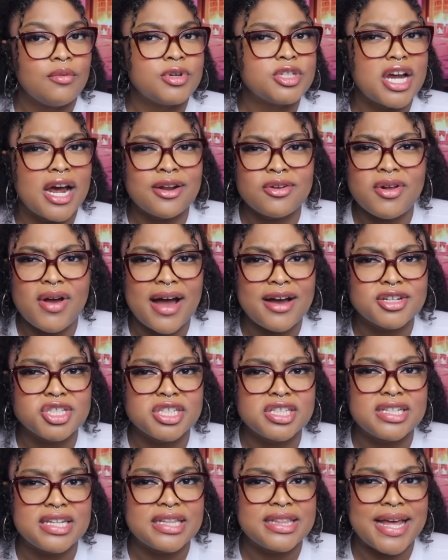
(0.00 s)
which I don't know how
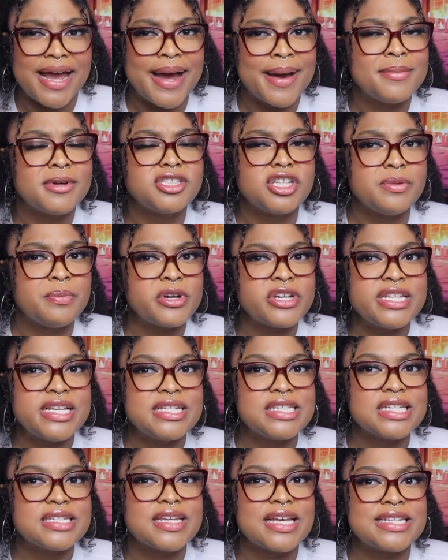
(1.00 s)
she did that, but she
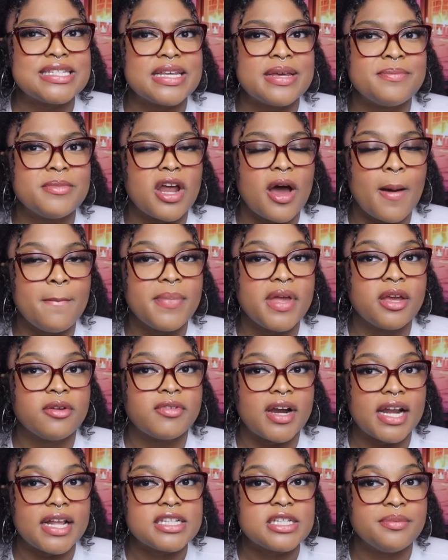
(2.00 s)
perceives this as him not being
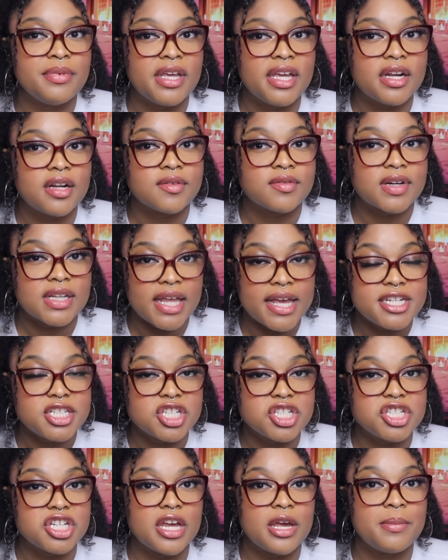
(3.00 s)
ready to be in a
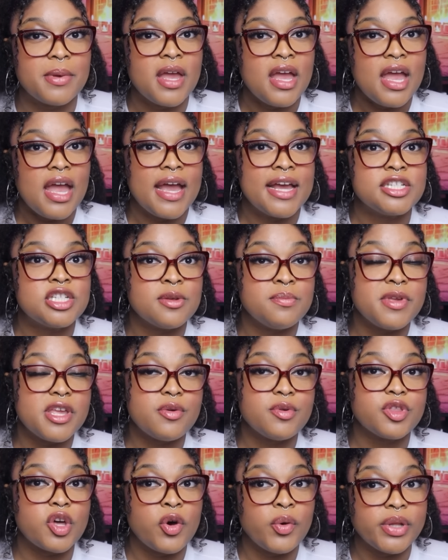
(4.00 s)
relationship and to be
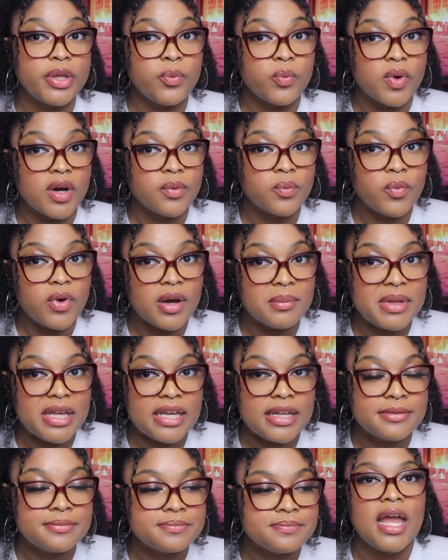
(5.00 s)
with only one
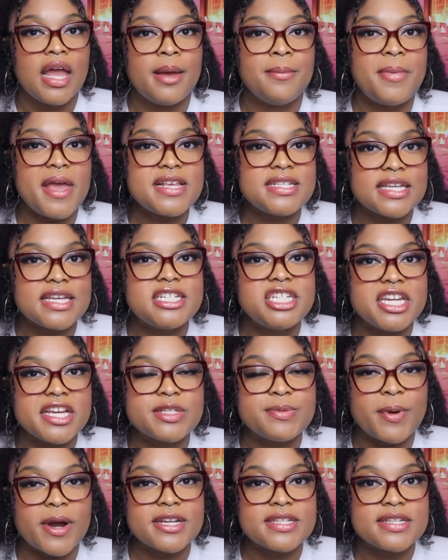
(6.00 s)
woman. And basically she
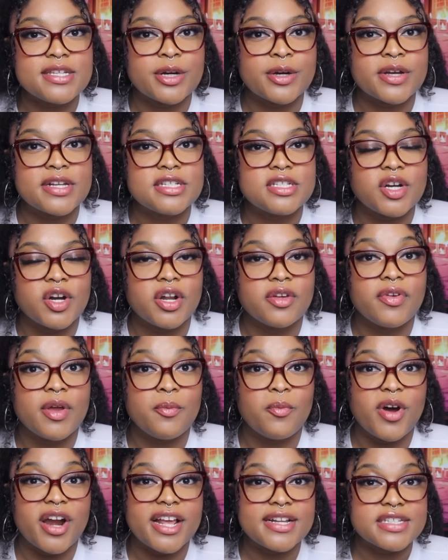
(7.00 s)
expresses her concern of
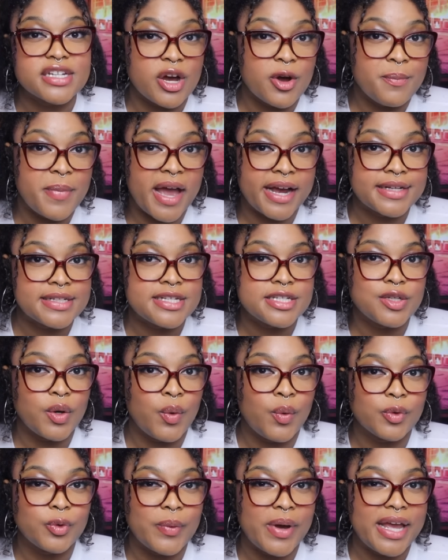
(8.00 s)
him wanting to go back to his
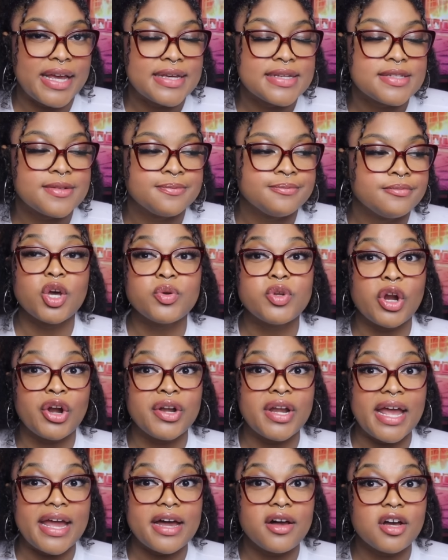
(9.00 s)
old ways. So
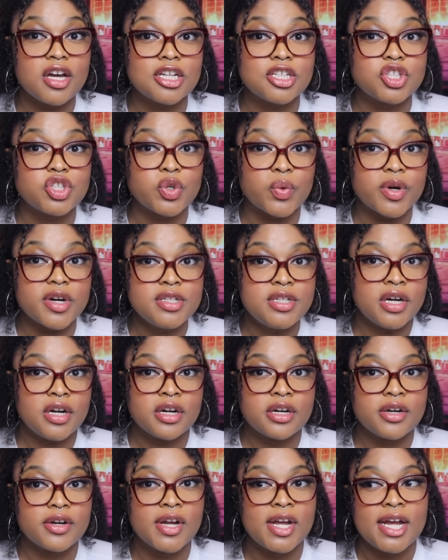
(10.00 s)
Darnell assures
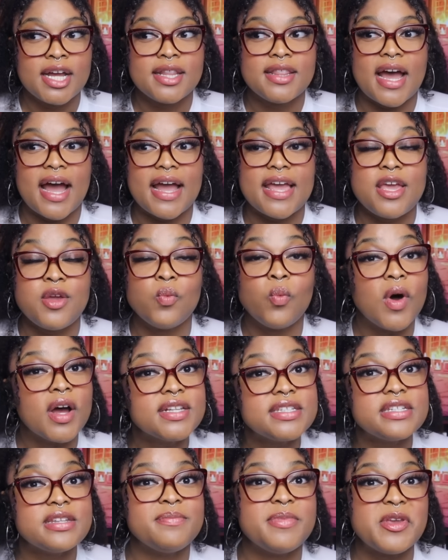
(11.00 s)
her that he
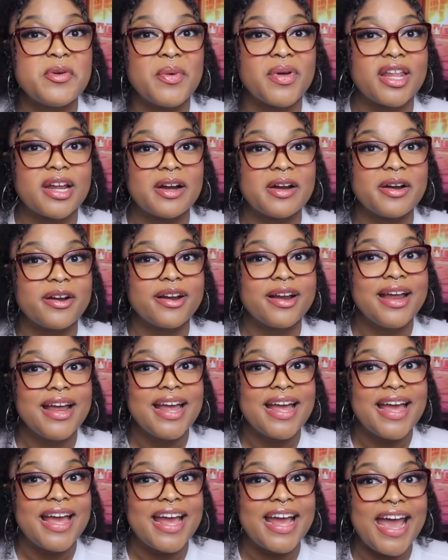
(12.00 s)
wants to be with her
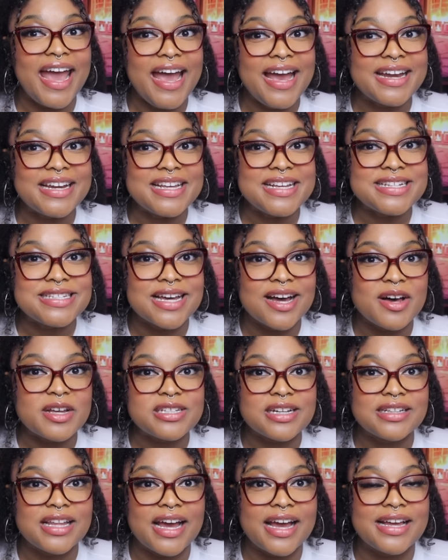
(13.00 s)
and he
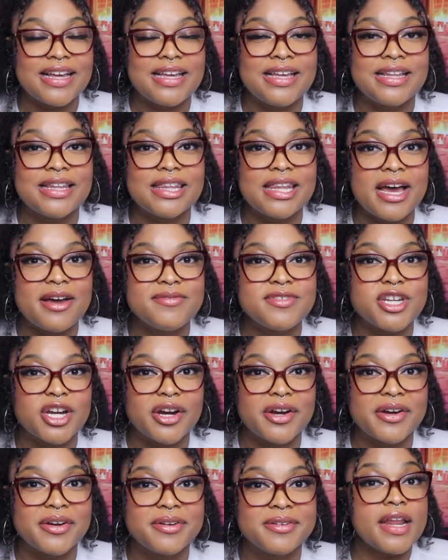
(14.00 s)
tells her that he loves
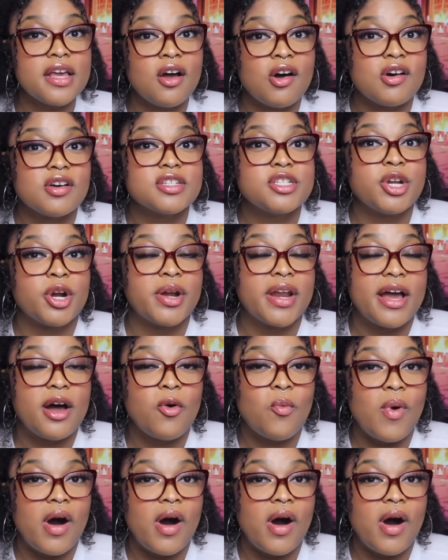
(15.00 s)
her. And he calls Darnell